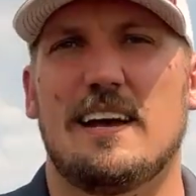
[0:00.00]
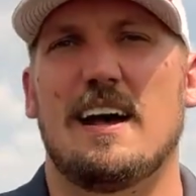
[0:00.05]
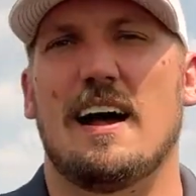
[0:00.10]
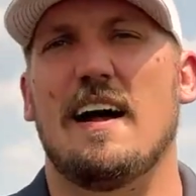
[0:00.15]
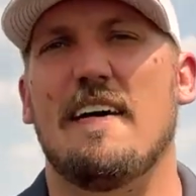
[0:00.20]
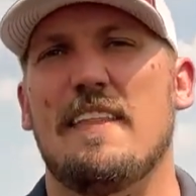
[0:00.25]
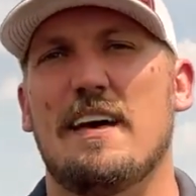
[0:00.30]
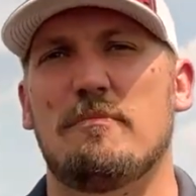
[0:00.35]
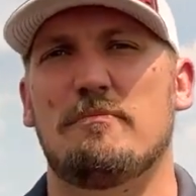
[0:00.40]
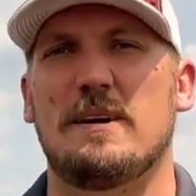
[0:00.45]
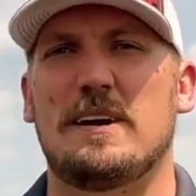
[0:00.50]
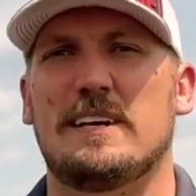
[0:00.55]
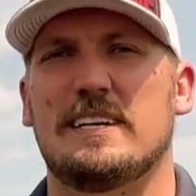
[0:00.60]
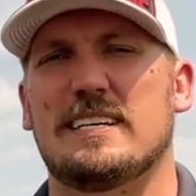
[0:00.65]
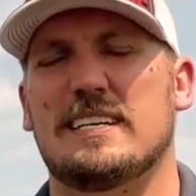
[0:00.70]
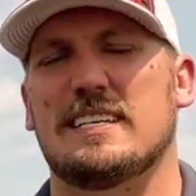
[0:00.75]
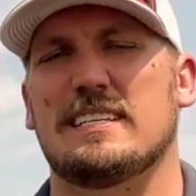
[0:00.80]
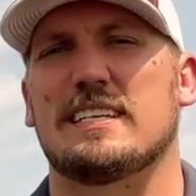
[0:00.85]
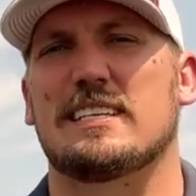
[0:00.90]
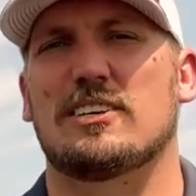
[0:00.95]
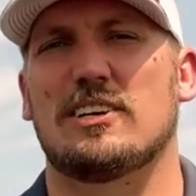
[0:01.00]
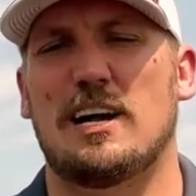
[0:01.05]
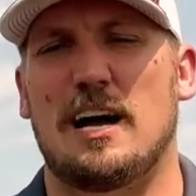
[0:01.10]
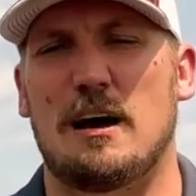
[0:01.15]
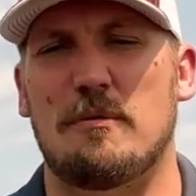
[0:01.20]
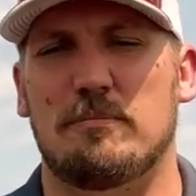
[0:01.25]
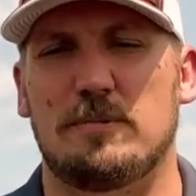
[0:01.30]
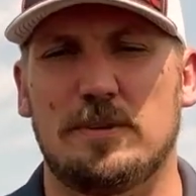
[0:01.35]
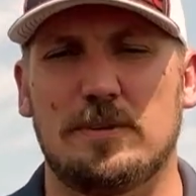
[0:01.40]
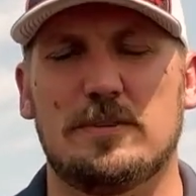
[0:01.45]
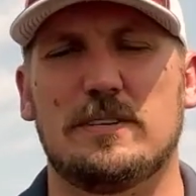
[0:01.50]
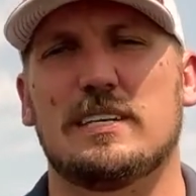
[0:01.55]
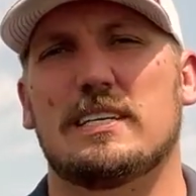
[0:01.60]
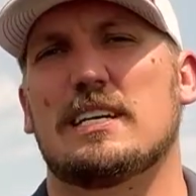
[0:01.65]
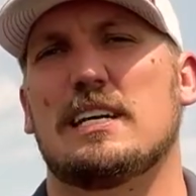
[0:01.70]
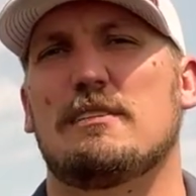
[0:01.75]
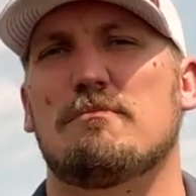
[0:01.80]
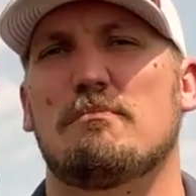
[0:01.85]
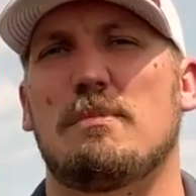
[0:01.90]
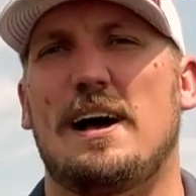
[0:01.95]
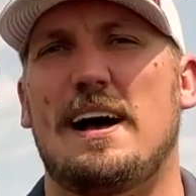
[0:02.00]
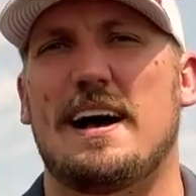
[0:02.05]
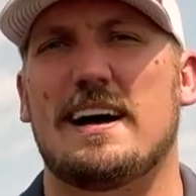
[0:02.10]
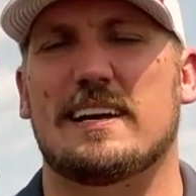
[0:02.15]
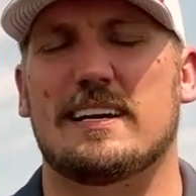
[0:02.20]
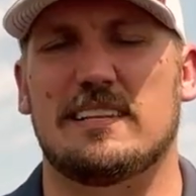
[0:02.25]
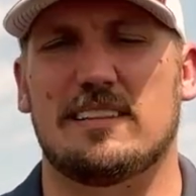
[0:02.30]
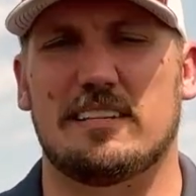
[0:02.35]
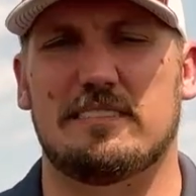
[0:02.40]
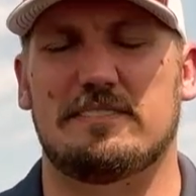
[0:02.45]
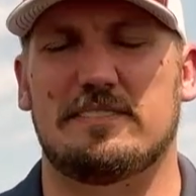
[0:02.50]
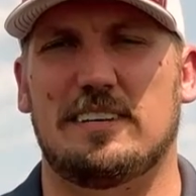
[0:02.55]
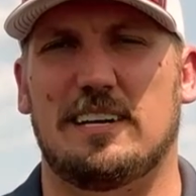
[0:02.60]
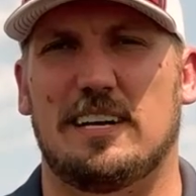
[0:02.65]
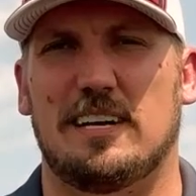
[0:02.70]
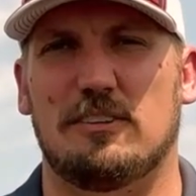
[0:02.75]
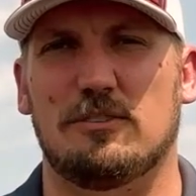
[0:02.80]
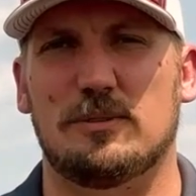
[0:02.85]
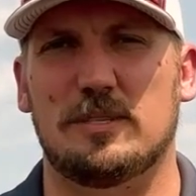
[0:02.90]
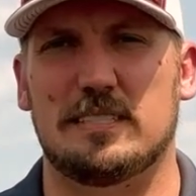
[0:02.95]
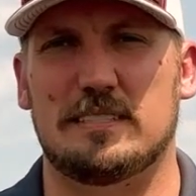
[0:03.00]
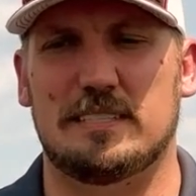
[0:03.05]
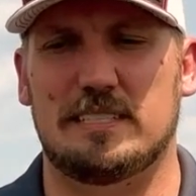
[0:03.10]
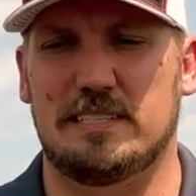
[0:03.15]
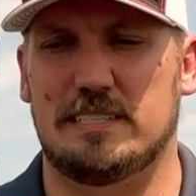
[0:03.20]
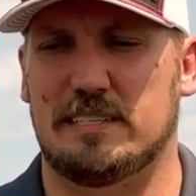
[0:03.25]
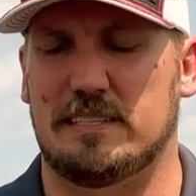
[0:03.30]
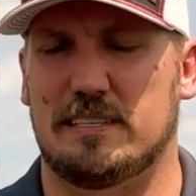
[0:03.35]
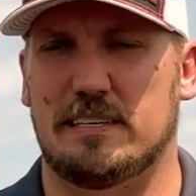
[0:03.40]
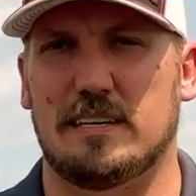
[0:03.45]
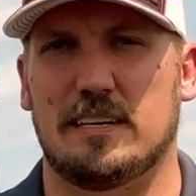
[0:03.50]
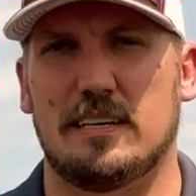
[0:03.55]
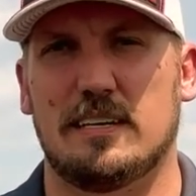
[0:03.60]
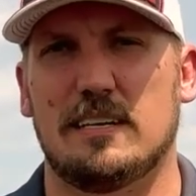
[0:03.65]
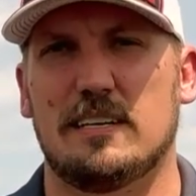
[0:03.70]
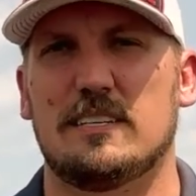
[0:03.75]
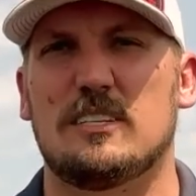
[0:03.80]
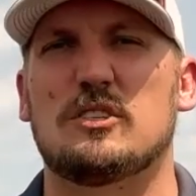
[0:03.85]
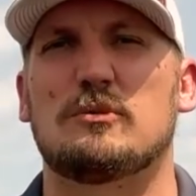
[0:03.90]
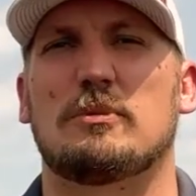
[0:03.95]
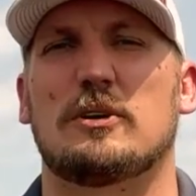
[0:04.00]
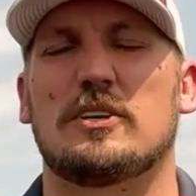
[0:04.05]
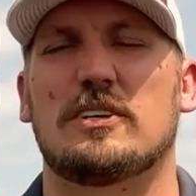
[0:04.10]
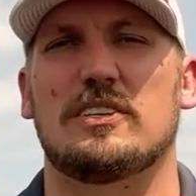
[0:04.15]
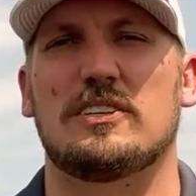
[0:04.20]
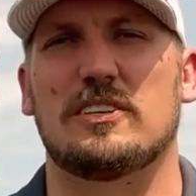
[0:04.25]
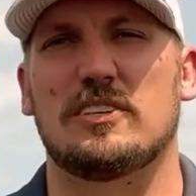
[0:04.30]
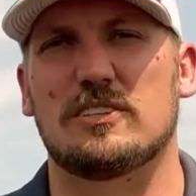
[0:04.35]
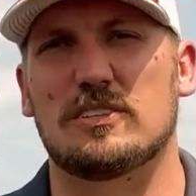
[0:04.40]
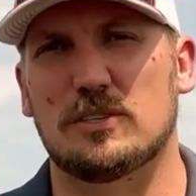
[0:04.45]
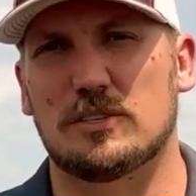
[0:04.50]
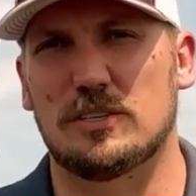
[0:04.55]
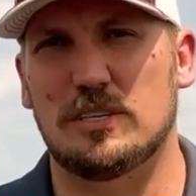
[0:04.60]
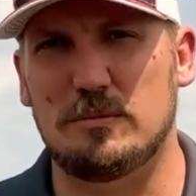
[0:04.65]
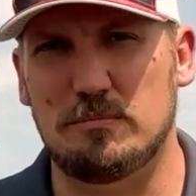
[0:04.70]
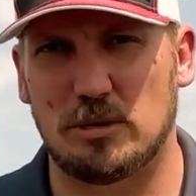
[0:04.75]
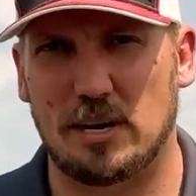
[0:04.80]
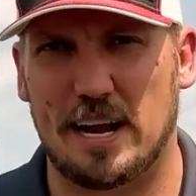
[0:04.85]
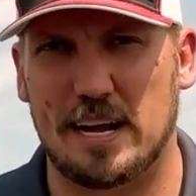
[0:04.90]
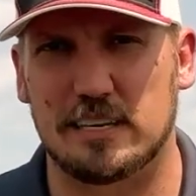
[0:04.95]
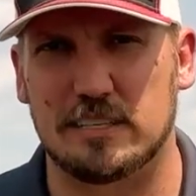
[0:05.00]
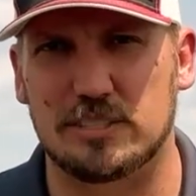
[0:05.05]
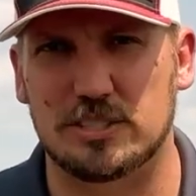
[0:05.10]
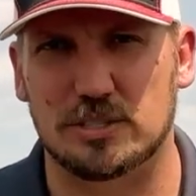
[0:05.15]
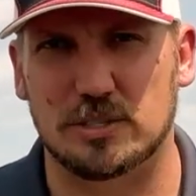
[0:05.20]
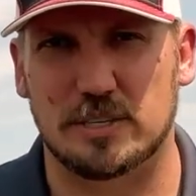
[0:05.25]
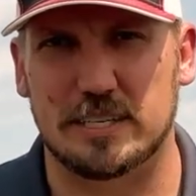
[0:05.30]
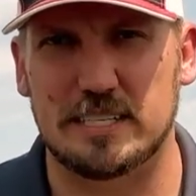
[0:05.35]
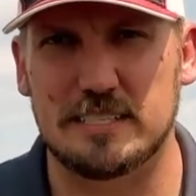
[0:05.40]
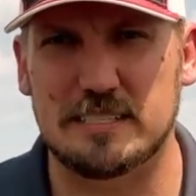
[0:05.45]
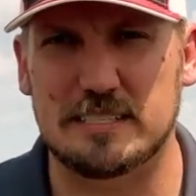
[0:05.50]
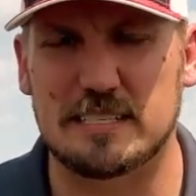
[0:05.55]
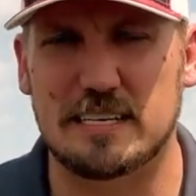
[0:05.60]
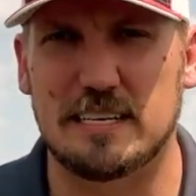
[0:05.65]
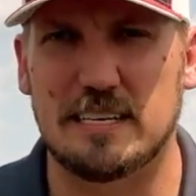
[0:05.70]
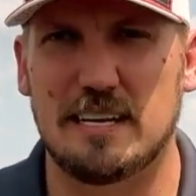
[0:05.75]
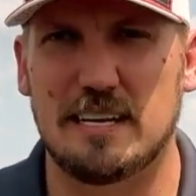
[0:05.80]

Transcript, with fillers: And then depending on the crop, you can come back in the fall with your Spartan or Authority brand of choice